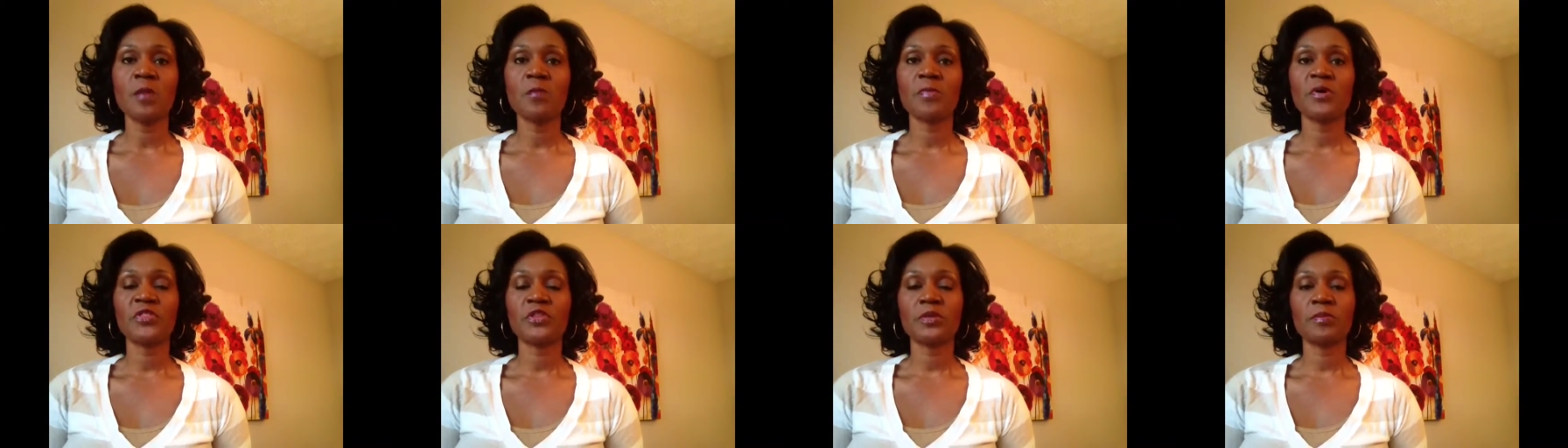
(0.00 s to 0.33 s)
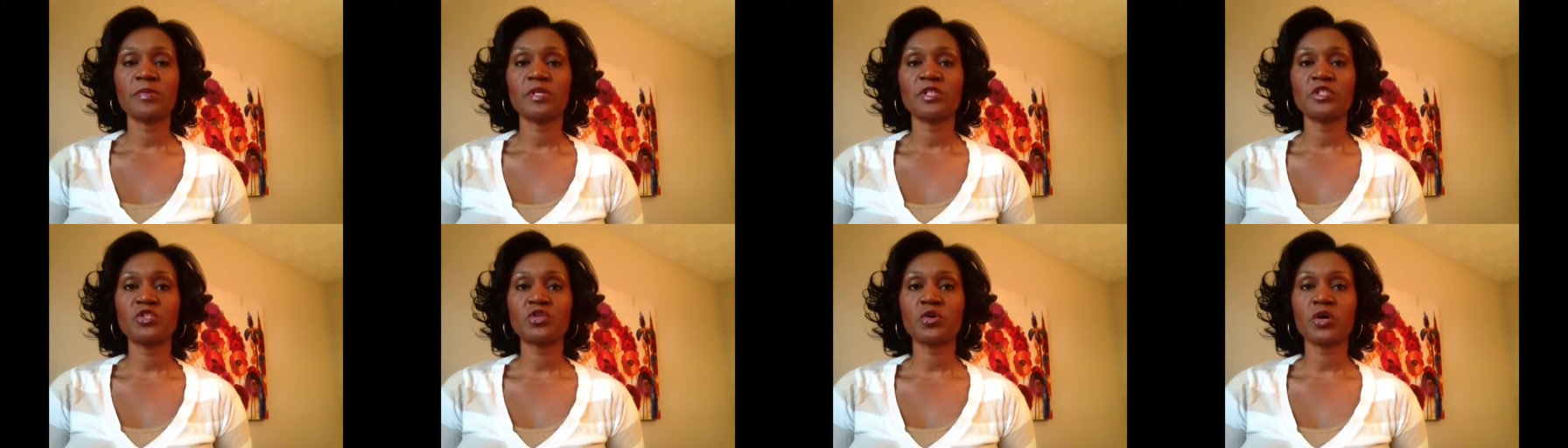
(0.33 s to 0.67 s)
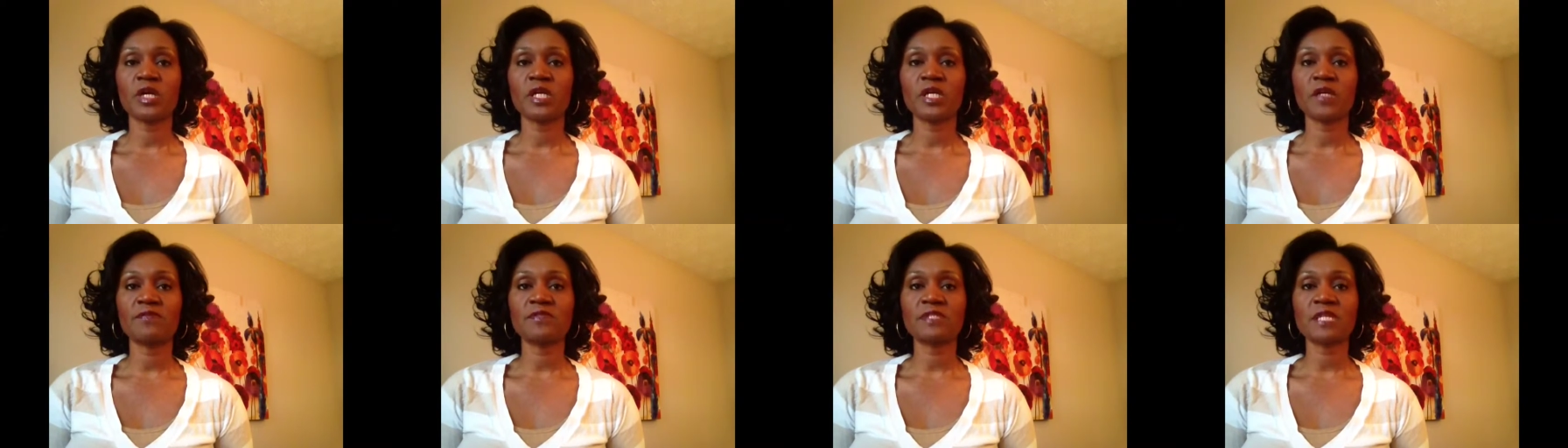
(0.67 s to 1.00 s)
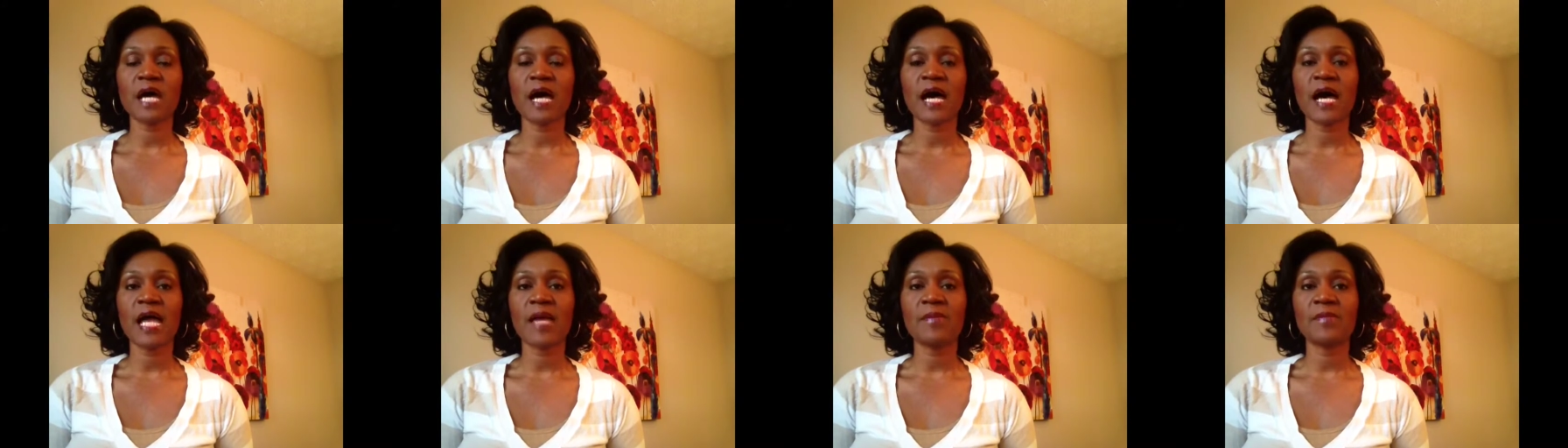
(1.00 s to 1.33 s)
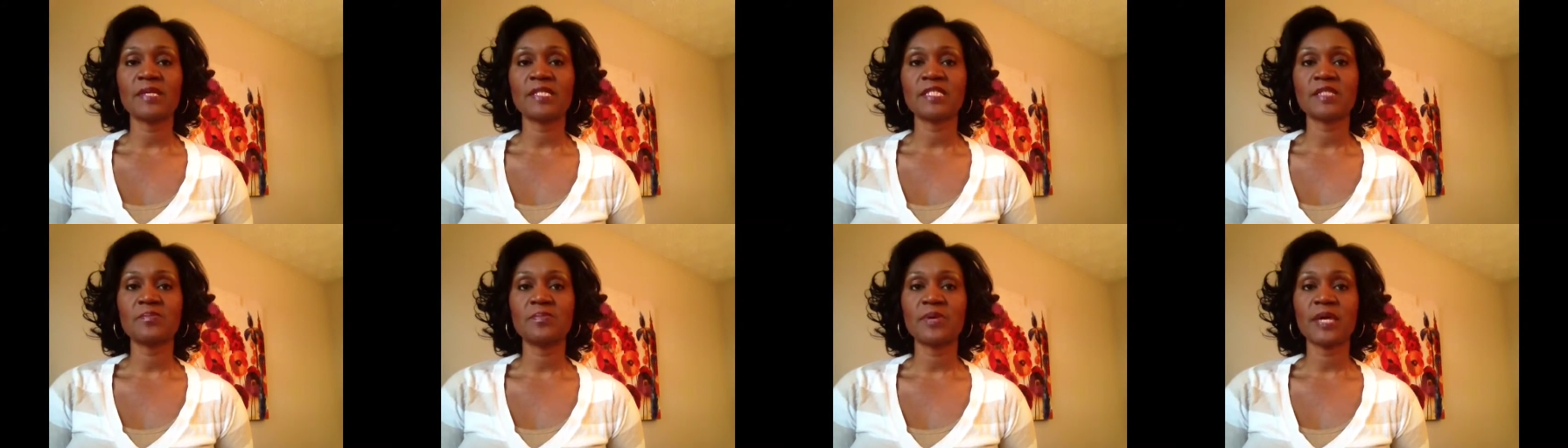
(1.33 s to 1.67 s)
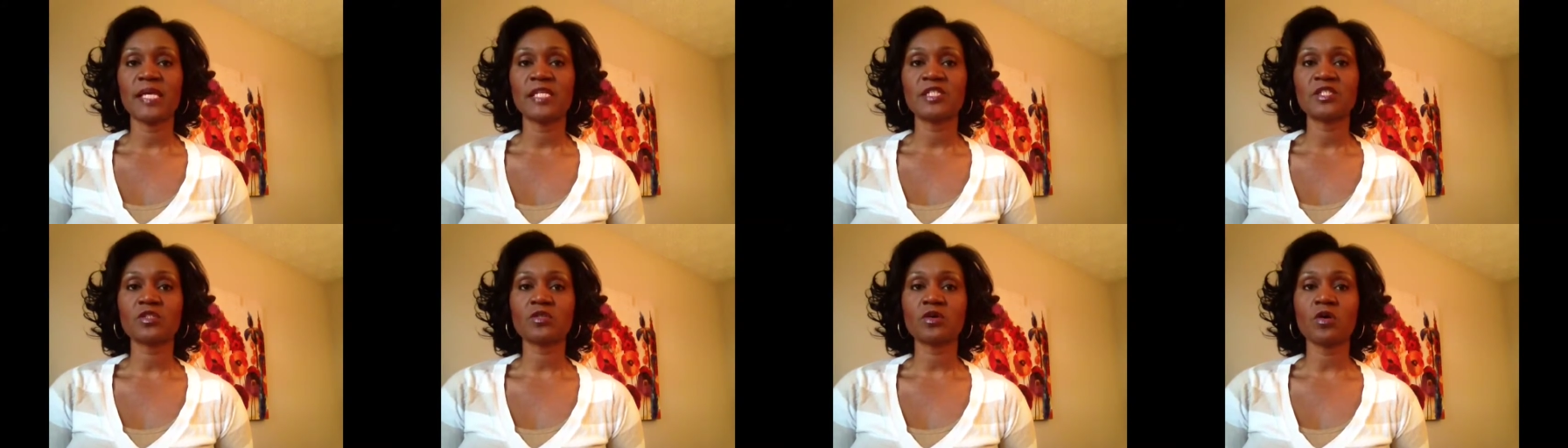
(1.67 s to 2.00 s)
but the majority of time it's
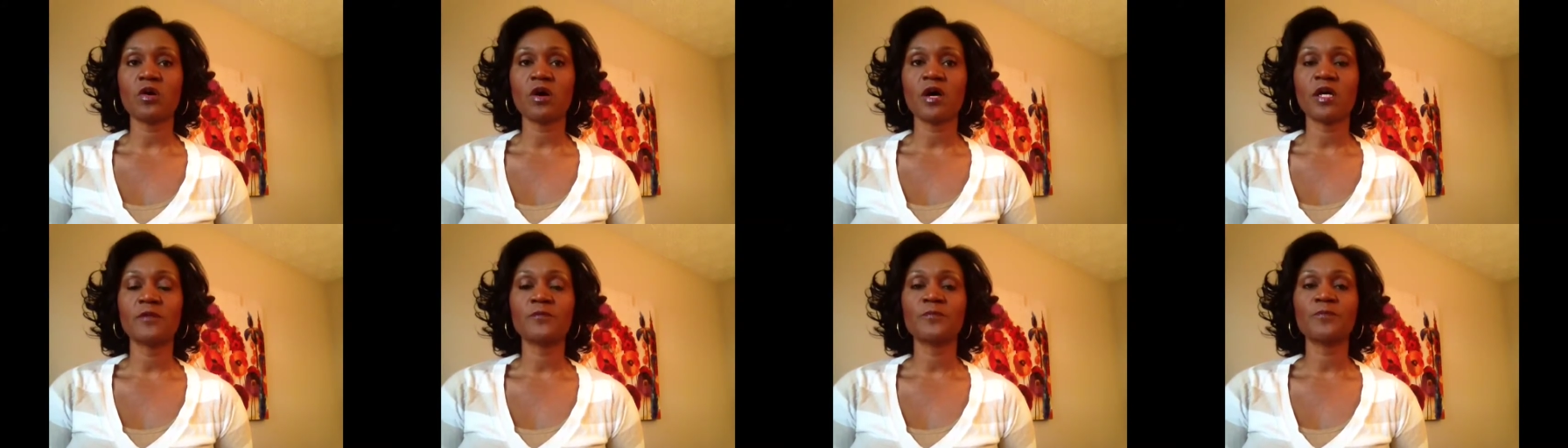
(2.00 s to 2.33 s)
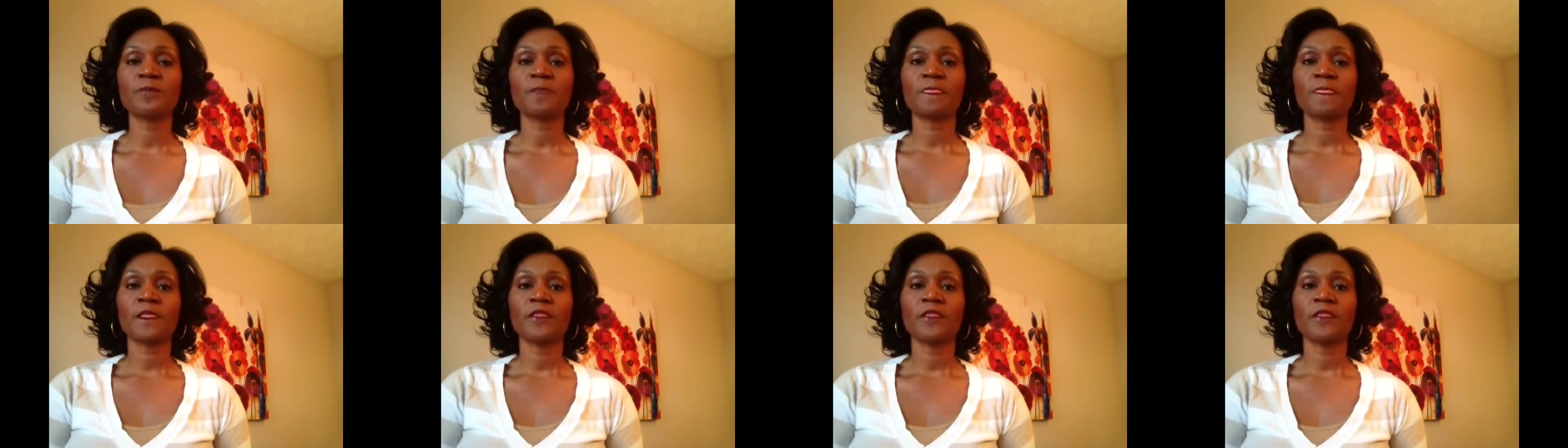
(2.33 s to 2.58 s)
based on